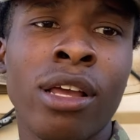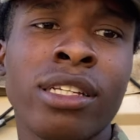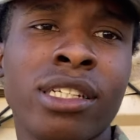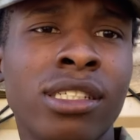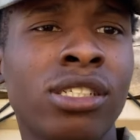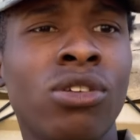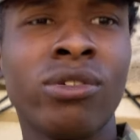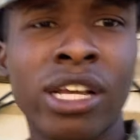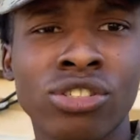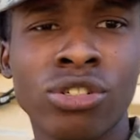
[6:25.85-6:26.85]
just, you know,
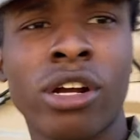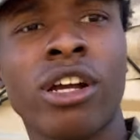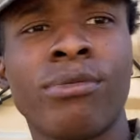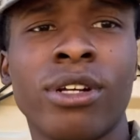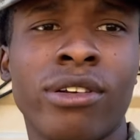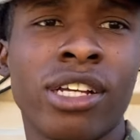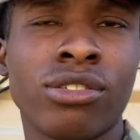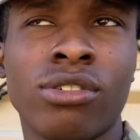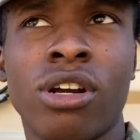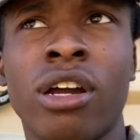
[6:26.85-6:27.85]
National Guard helping out
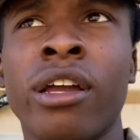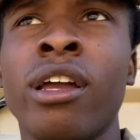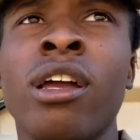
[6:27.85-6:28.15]
National Guard.